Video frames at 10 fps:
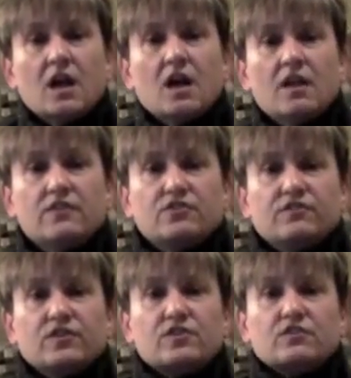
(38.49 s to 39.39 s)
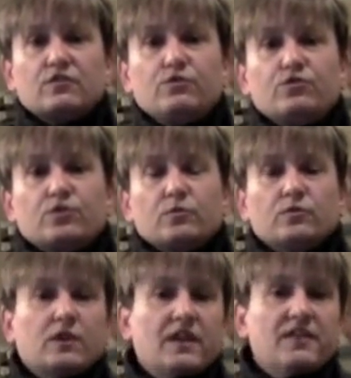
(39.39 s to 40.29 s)
The Traverse is
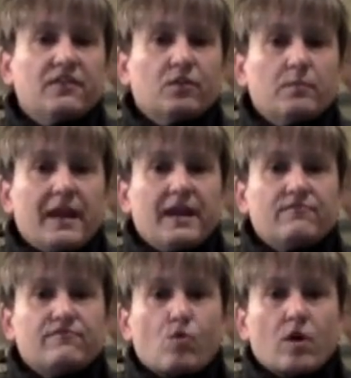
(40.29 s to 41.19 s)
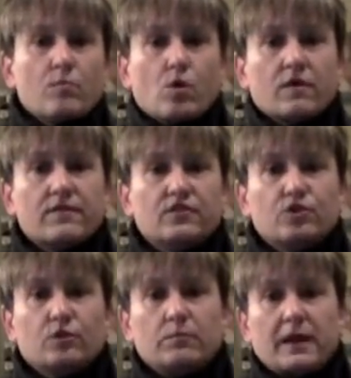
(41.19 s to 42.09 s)
looser. I think they're made for more of the
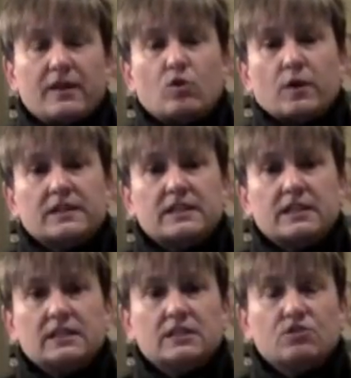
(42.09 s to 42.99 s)
dirt bike oriented